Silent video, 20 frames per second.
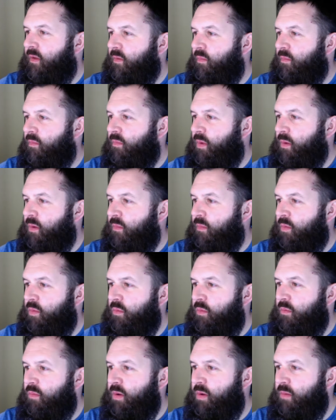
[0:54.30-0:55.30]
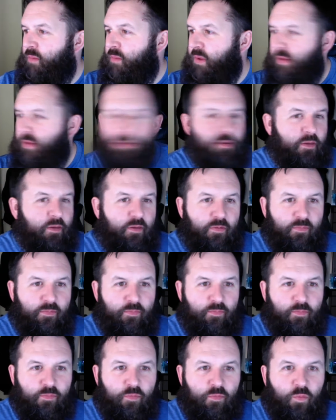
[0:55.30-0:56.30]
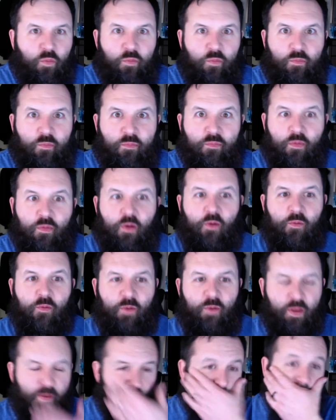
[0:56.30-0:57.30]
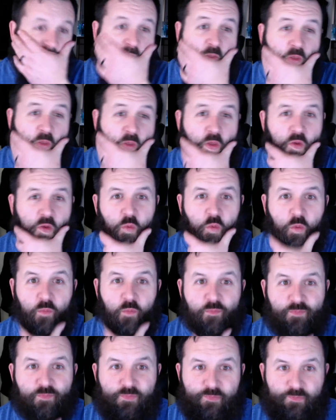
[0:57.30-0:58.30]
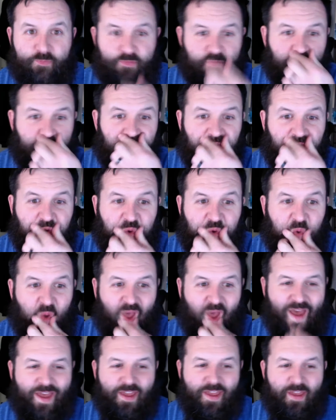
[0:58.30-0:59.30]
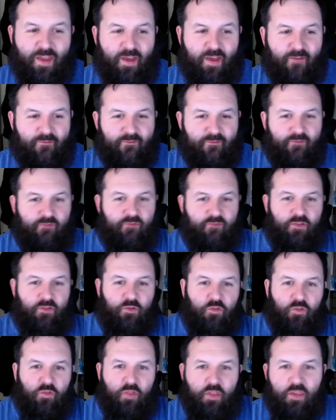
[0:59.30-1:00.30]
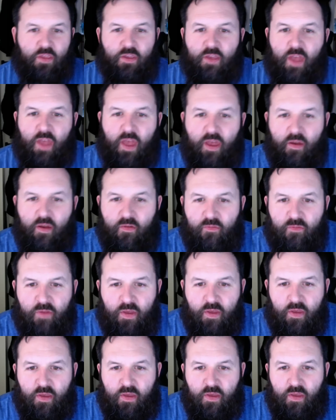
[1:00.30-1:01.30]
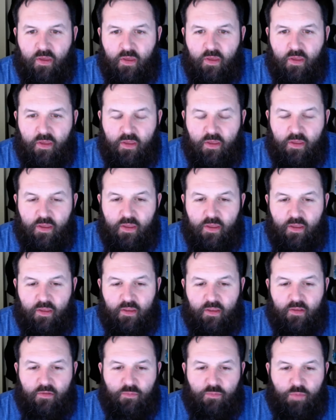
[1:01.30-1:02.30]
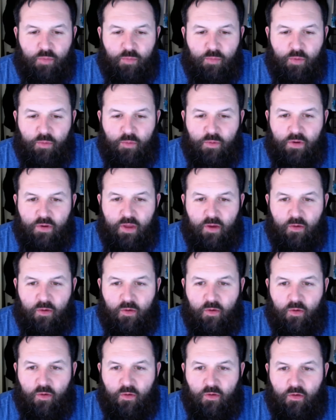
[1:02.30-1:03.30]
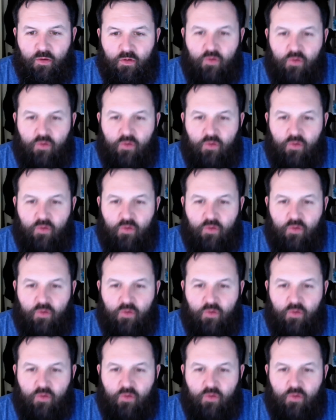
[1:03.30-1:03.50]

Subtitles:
Bada boom, bada bing. All right, cool. So I officially have it promoted out on